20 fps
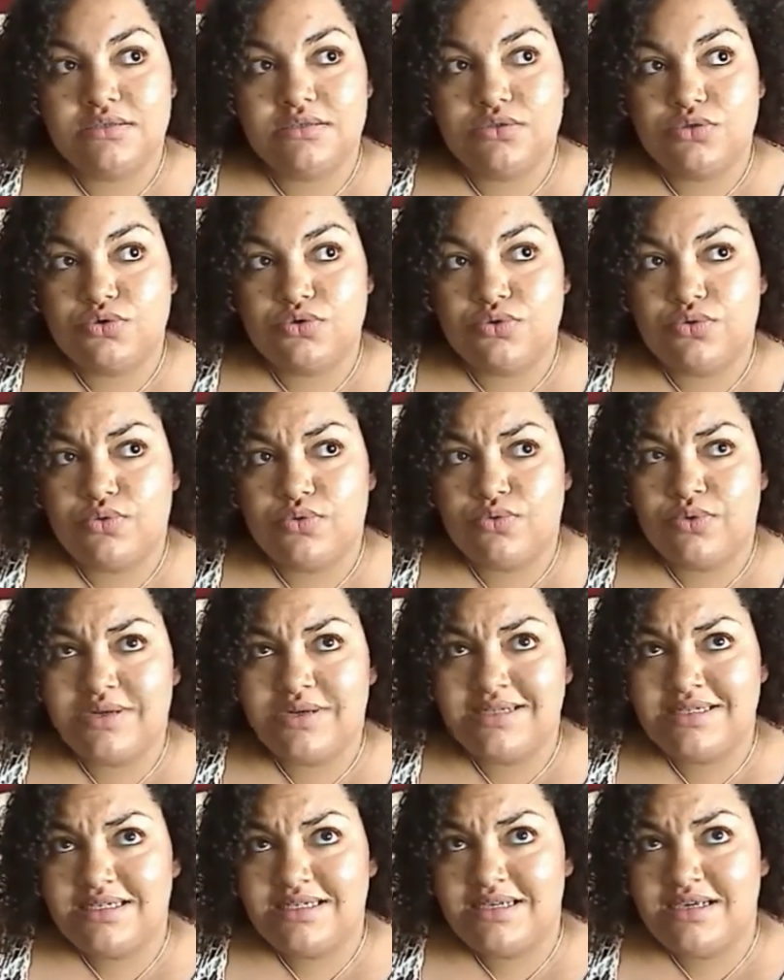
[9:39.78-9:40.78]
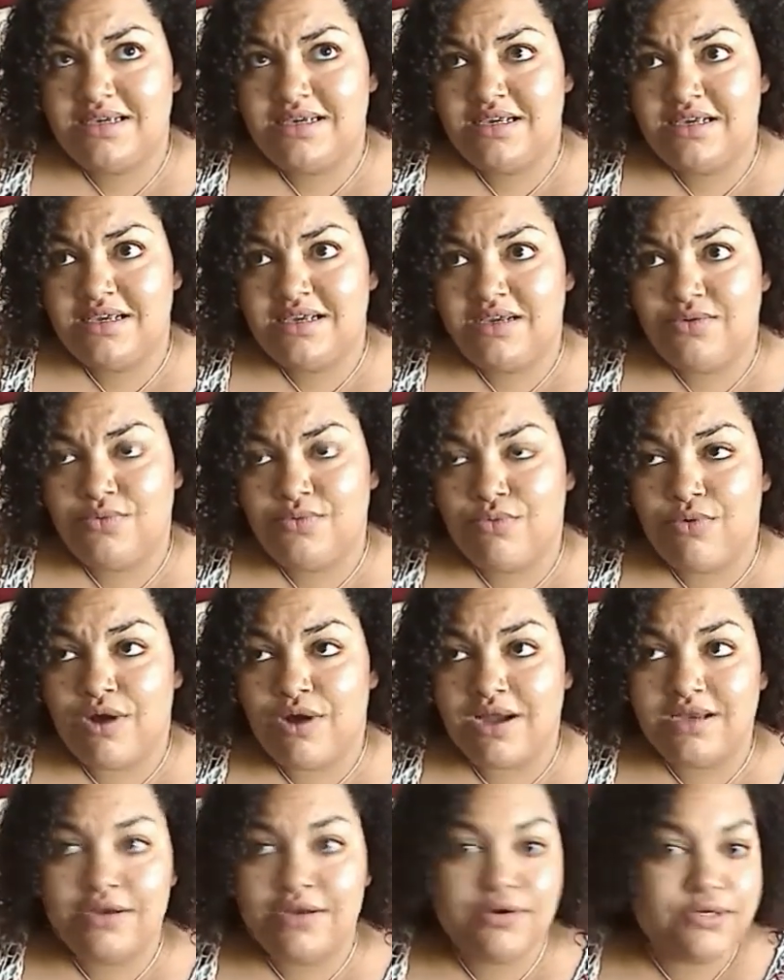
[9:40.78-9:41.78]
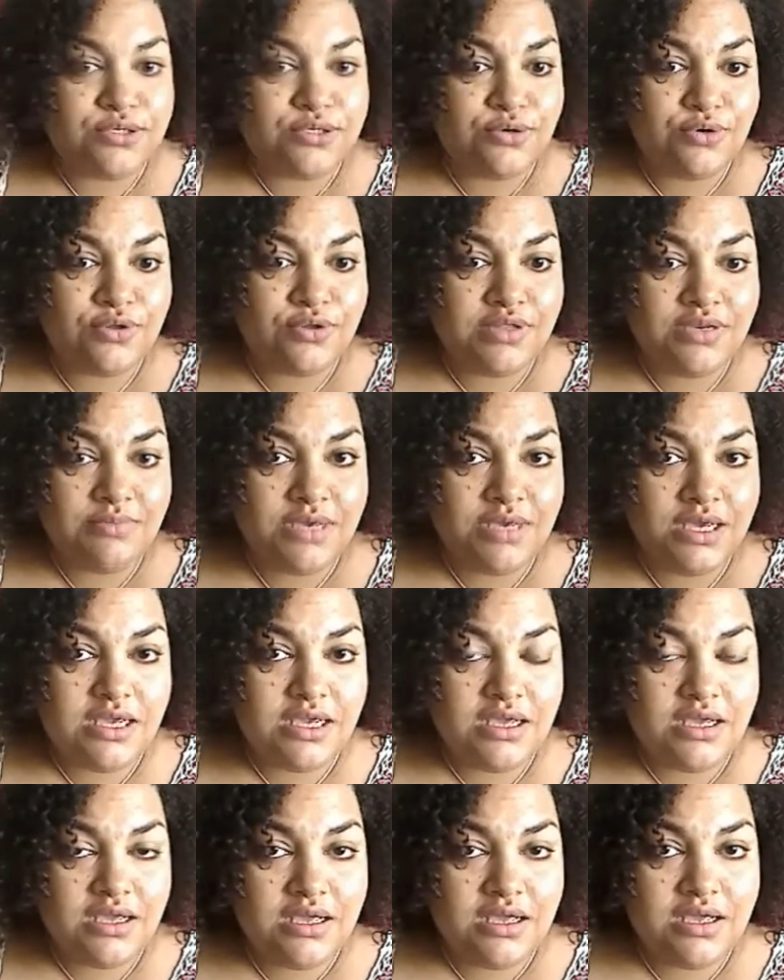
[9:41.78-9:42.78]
21 years older than me.